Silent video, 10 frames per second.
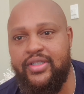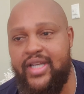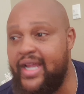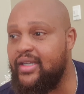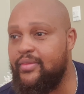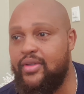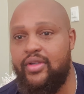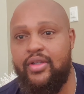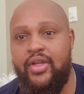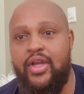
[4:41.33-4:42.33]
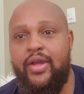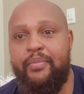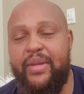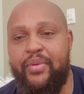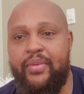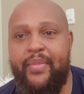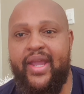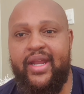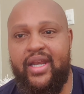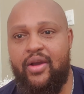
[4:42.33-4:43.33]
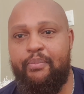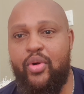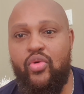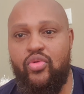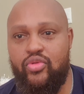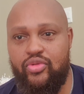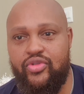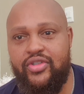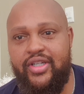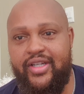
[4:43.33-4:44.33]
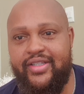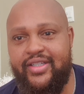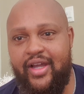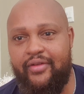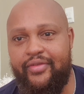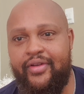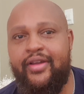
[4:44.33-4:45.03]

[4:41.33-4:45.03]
Like the people be making little pools and stuff.